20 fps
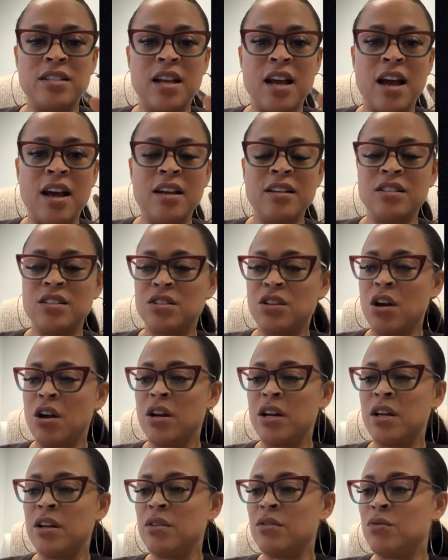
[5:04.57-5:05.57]
I
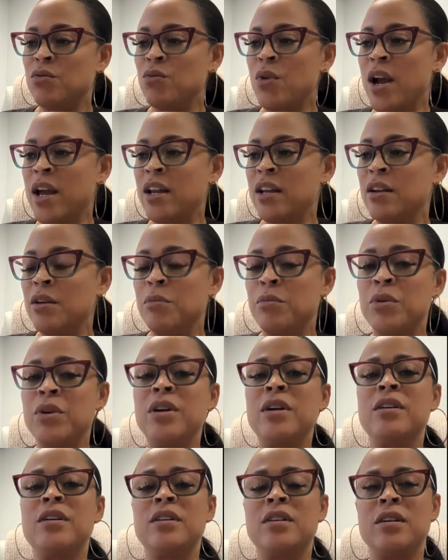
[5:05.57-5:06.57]
started writing a book
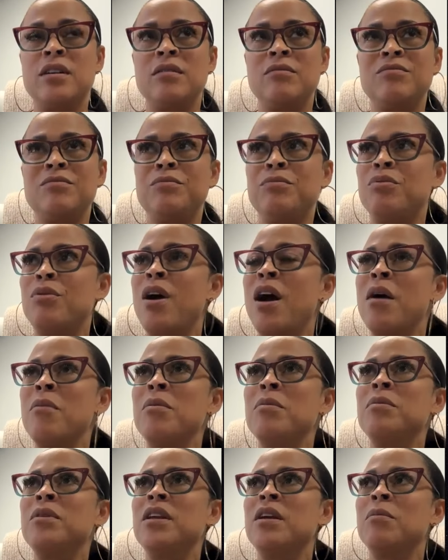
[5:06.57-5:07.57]

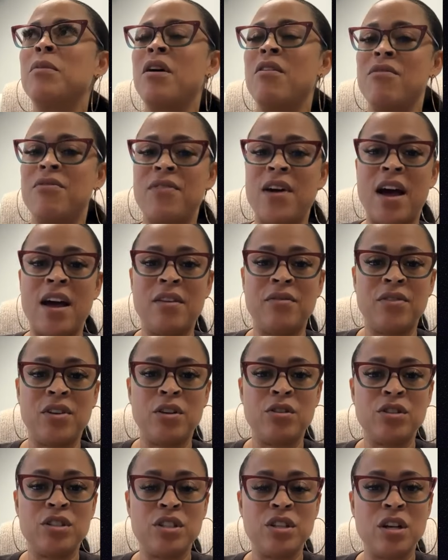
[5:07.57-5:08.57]
probably about 5
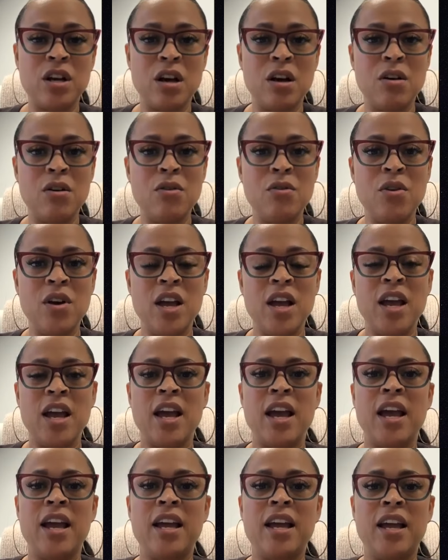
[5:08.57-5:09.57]
years ago,
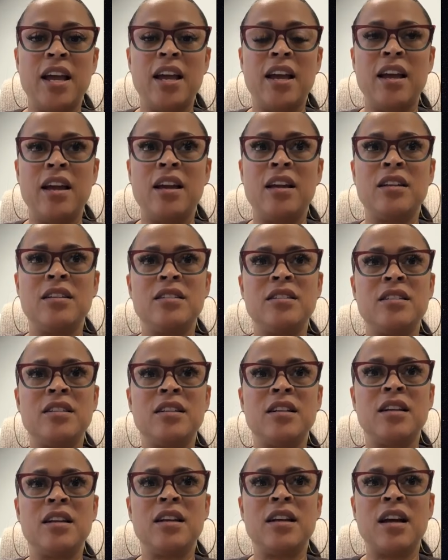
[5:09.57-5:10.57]
and
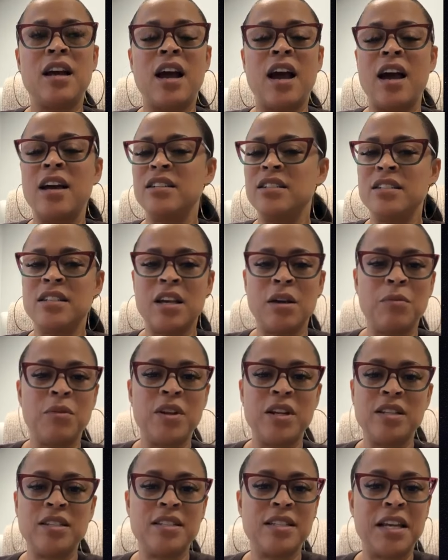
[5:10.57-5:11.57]
I just kept
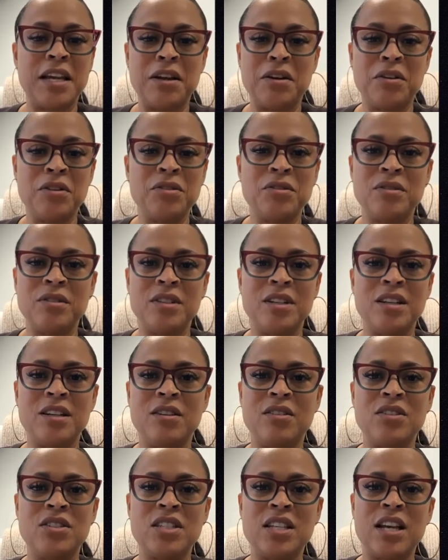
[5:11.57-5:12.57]
getting scared, you
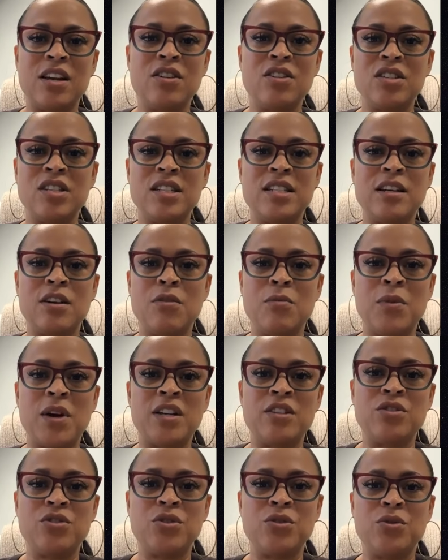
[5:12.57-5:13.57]
know, scared to tell my
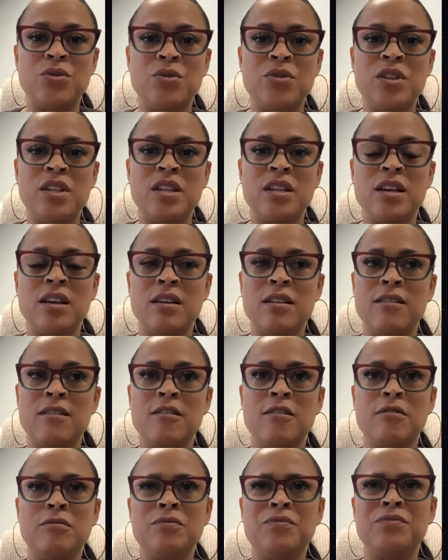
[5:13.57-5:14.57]
truth.
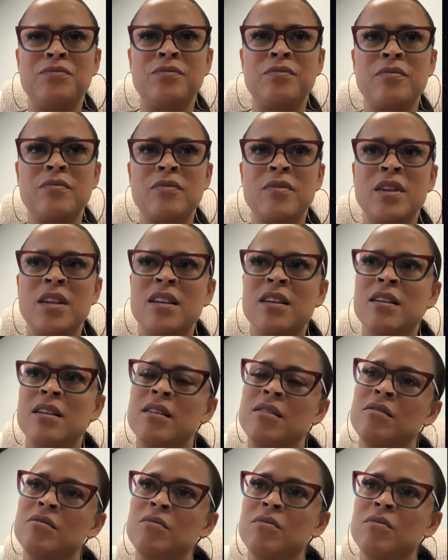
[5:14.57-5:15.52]
I